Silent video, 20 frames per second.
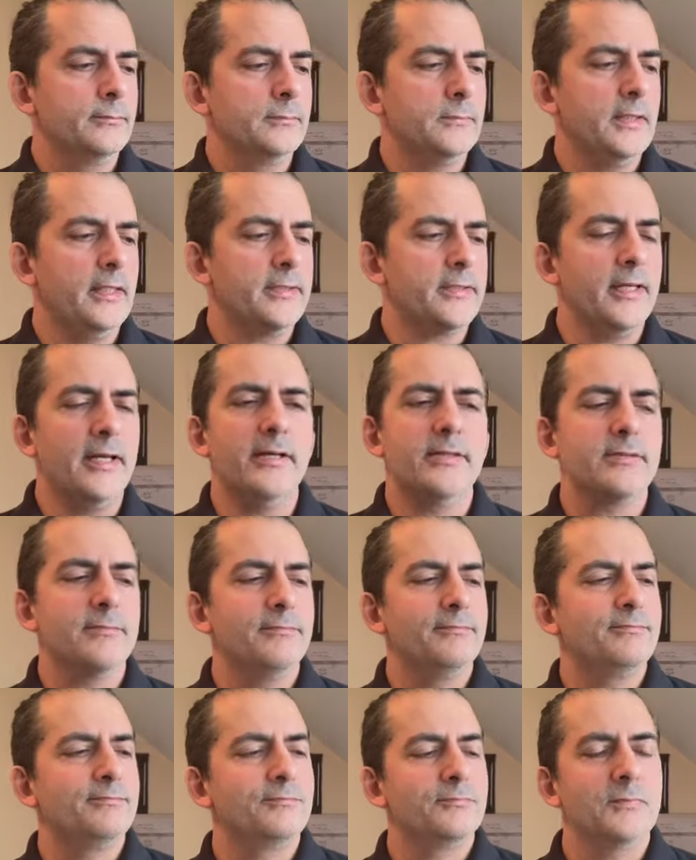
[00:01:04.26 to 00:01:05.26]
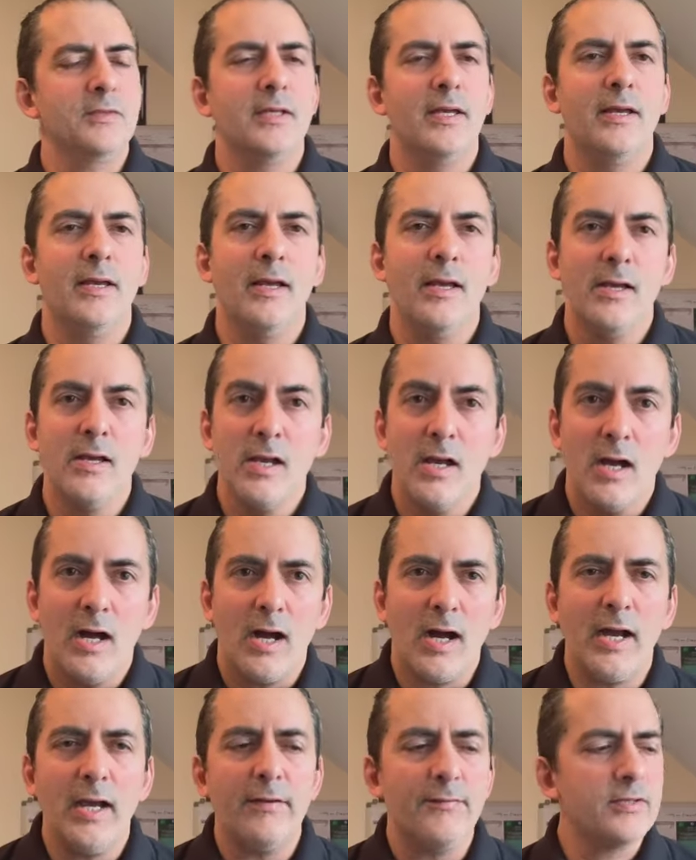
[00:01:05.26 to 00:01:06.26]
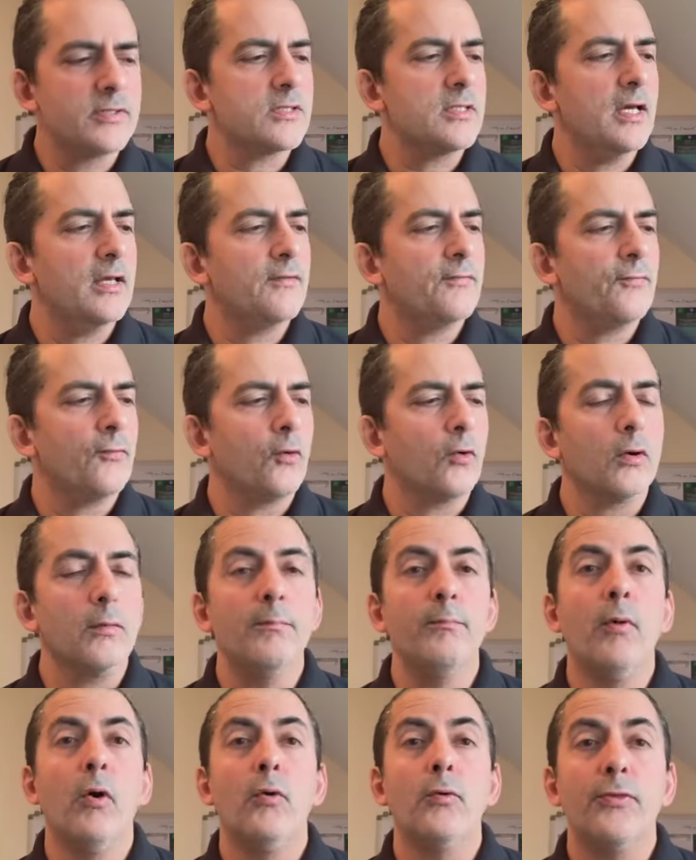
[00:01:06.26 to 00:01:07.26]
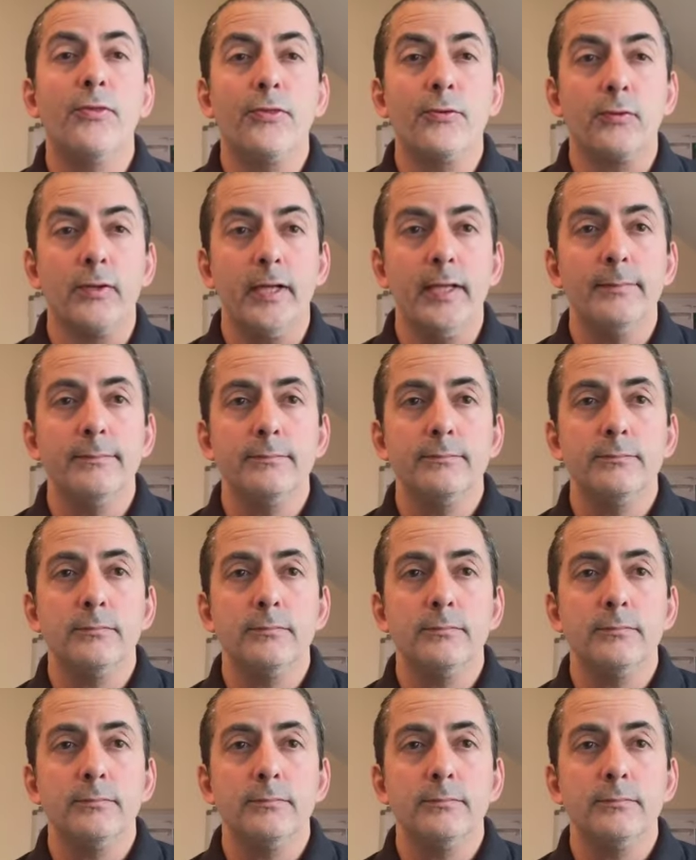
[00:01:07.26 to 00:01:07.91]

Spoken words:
He says. I have it set for mode 3,